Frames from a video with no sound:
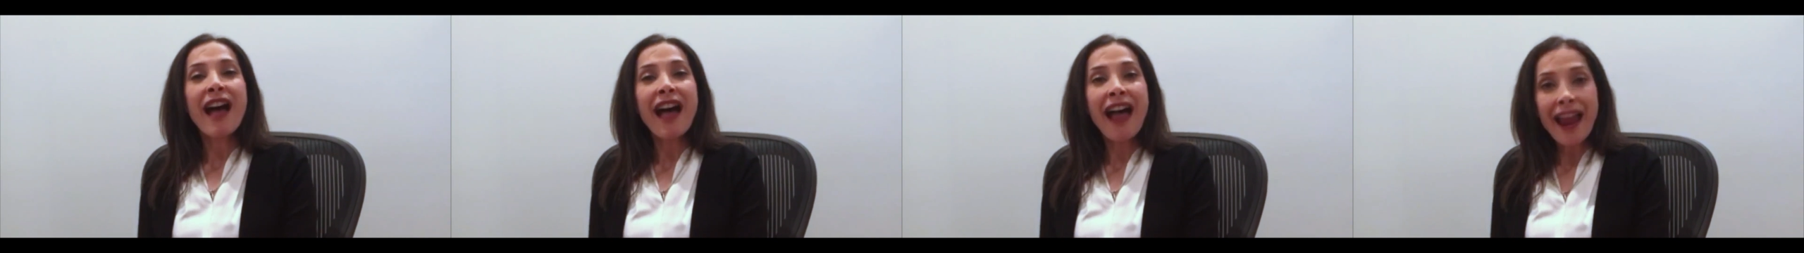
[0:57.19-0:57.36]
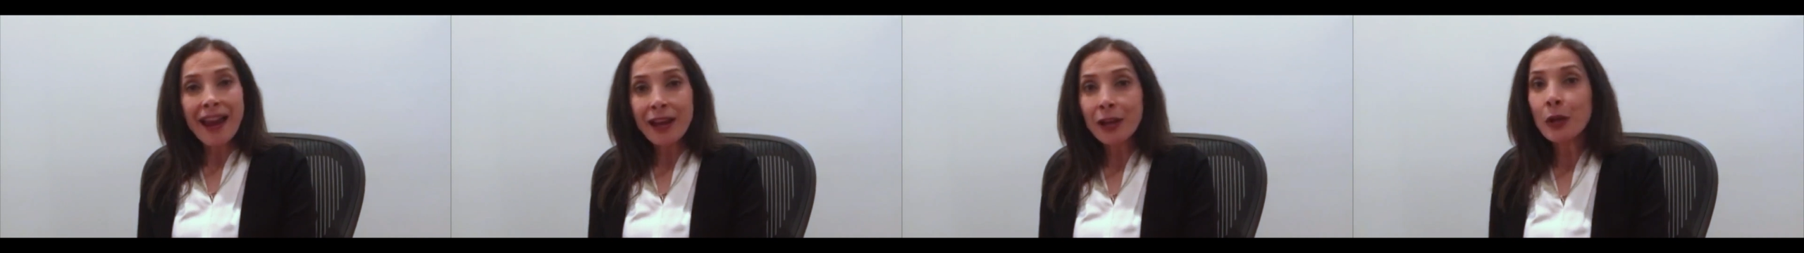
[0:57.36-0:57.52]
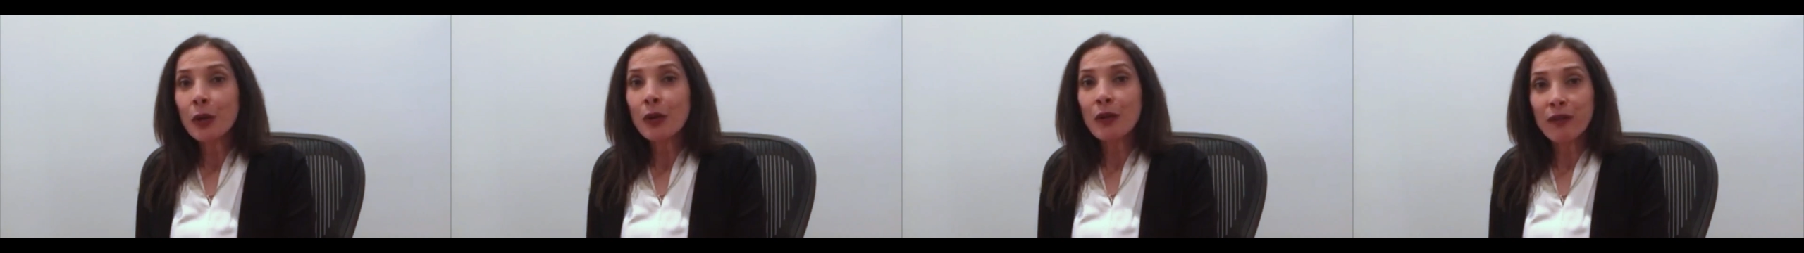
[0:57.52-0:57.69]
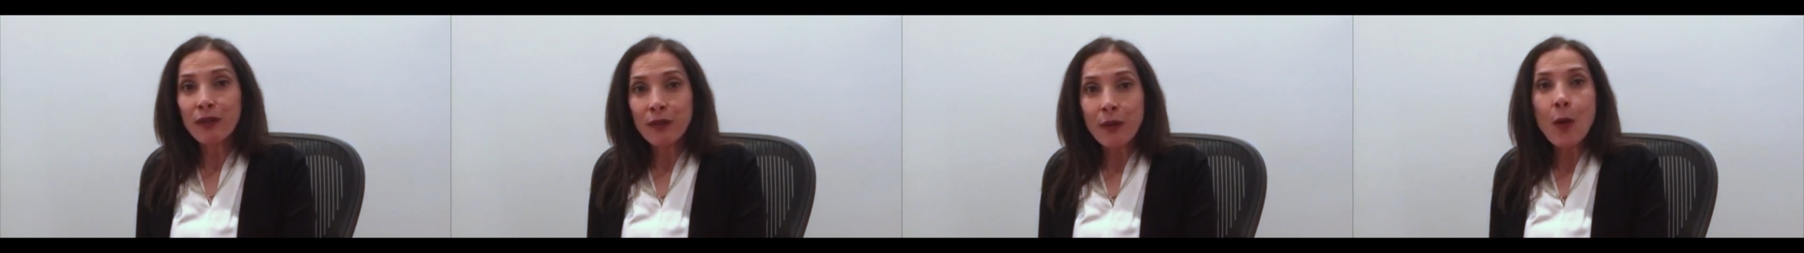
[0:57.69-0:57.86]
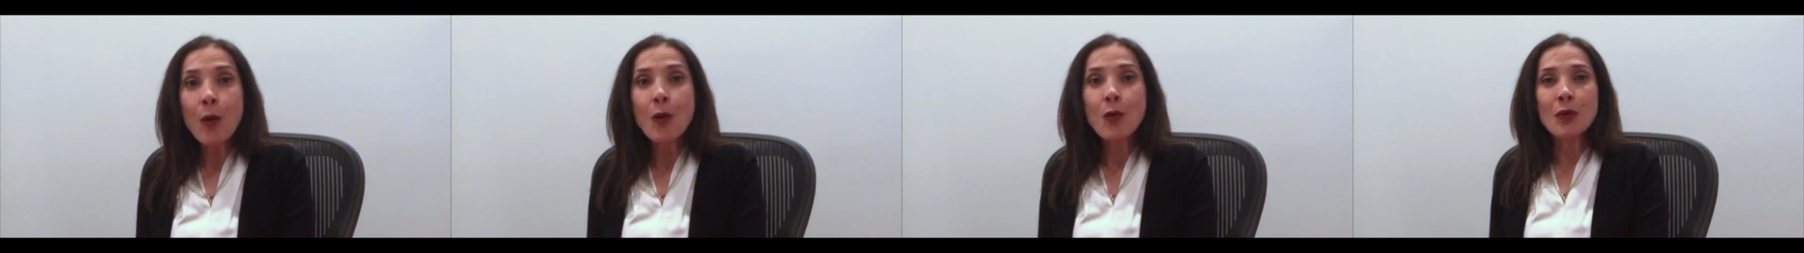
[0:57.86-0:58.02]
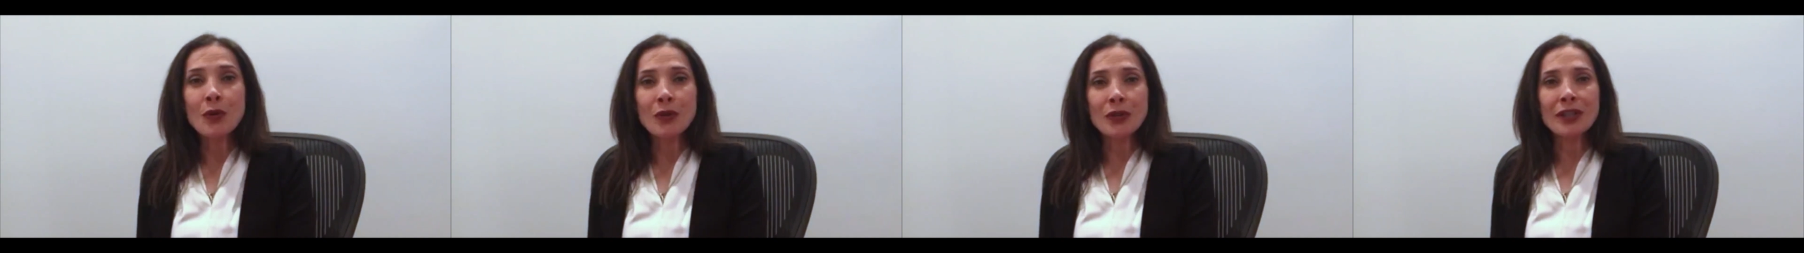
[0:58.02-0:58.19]
I look
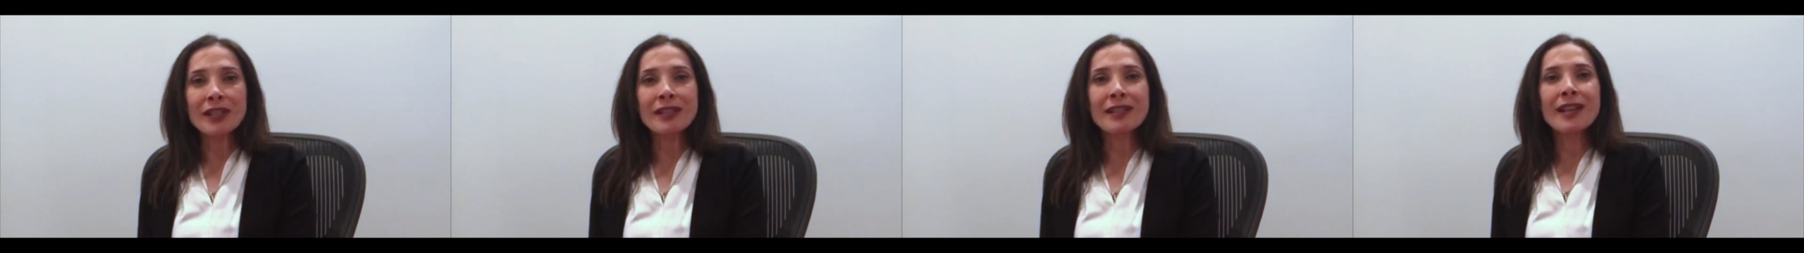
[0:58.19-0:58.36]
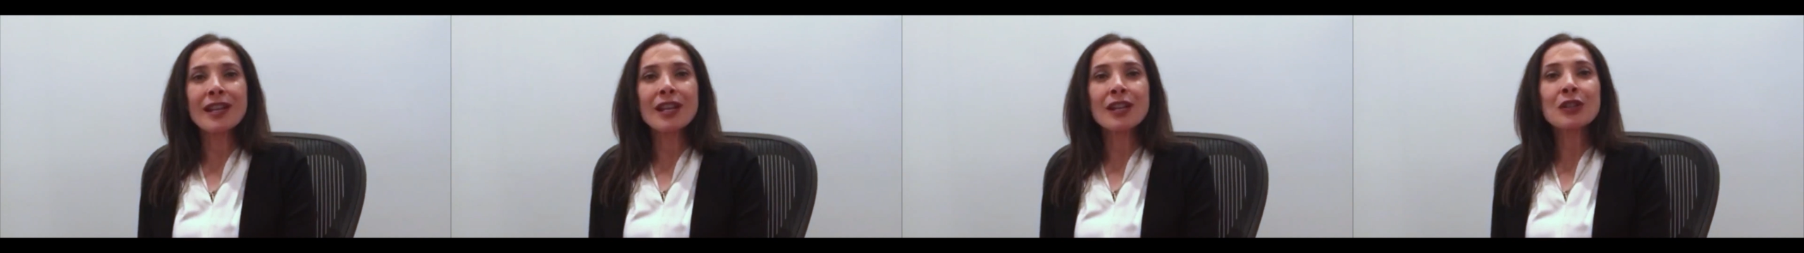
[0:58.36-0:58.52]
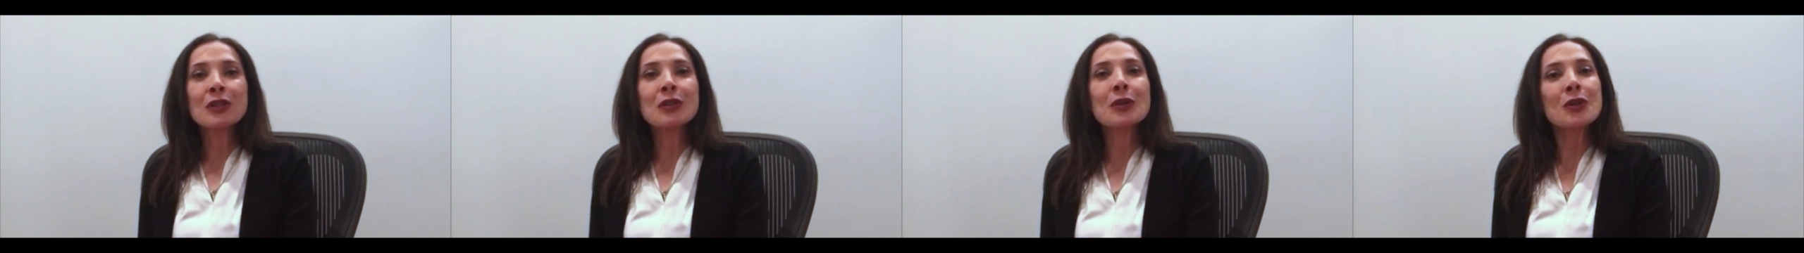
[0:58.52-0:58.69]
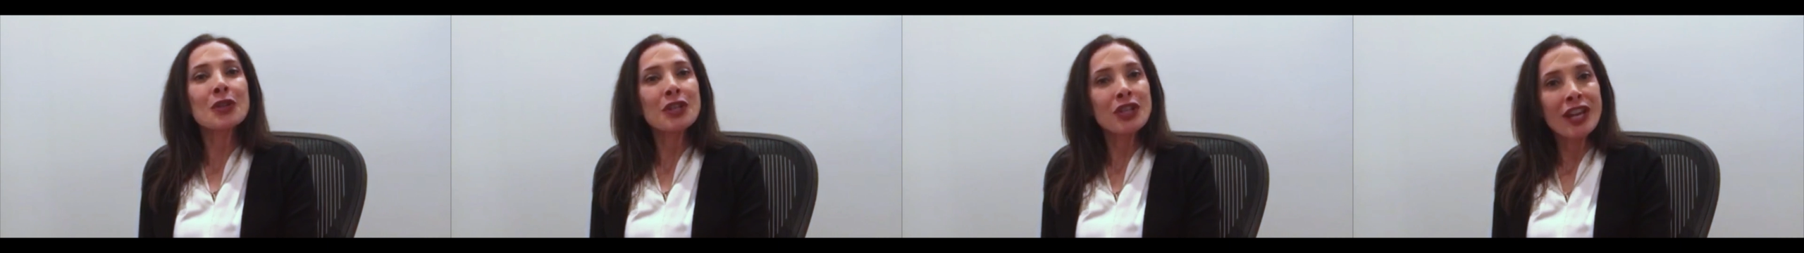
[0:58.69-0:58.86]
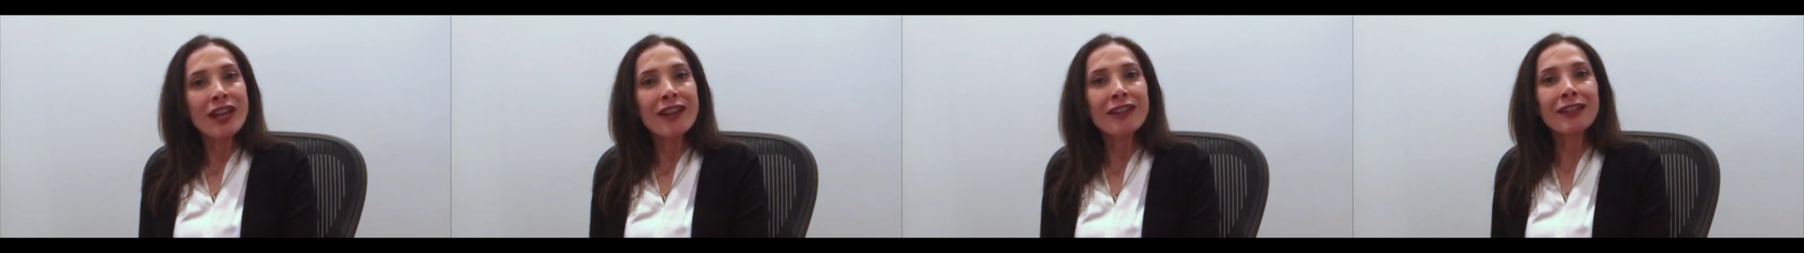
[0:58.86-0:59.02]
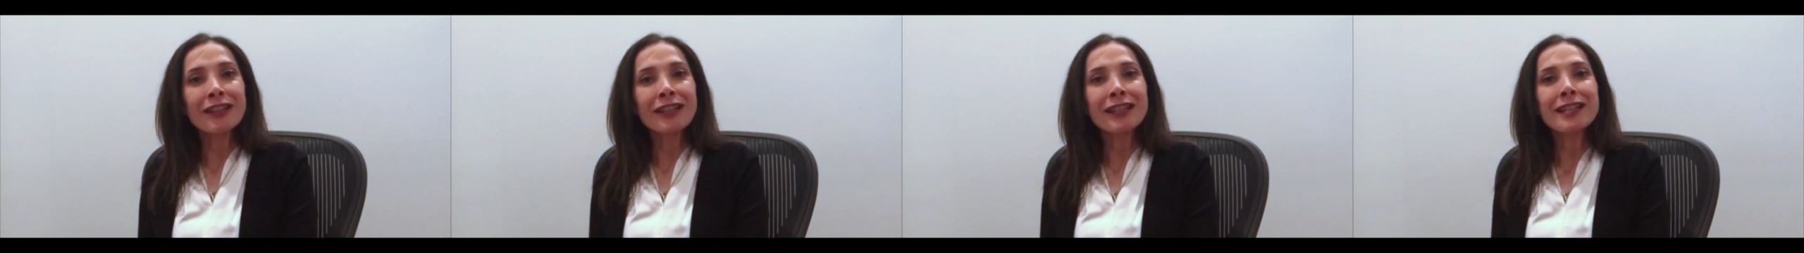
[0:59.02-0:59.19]
forward to
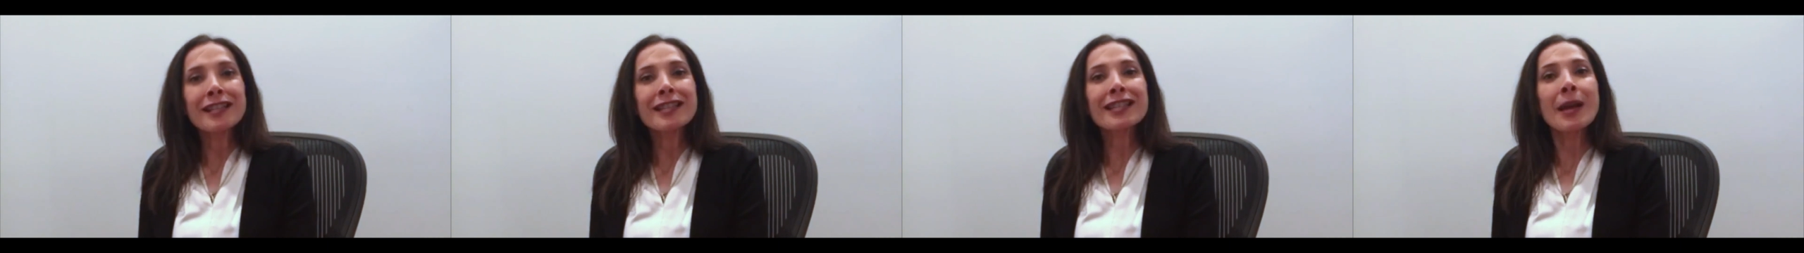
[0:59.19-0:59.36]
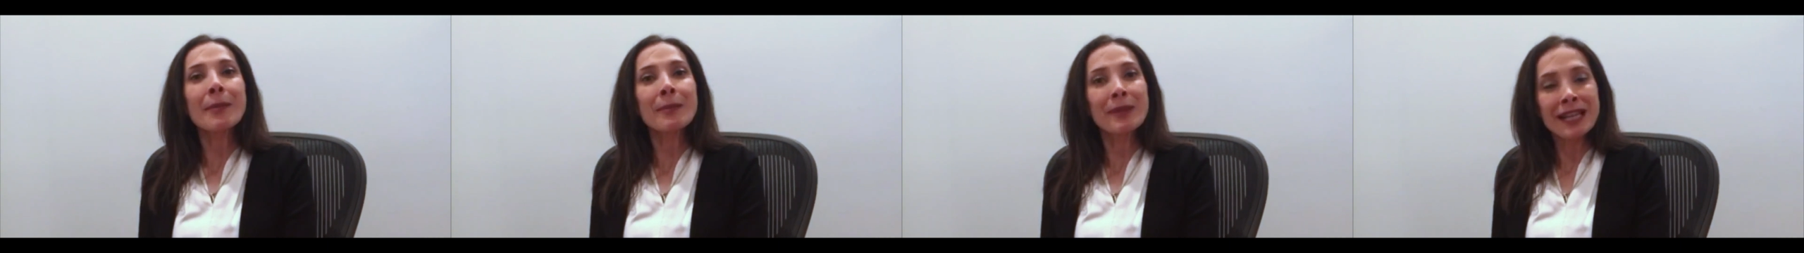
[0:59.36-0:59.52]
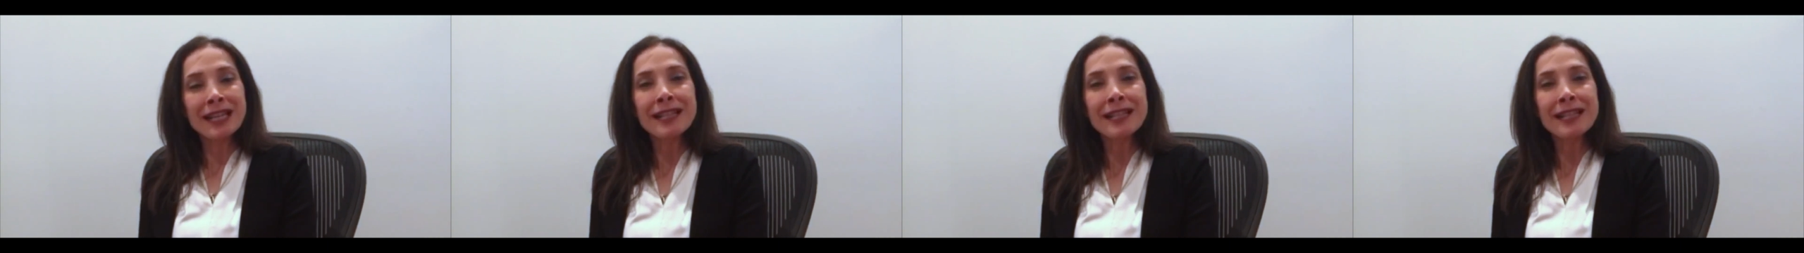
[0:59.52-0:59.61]
sharing some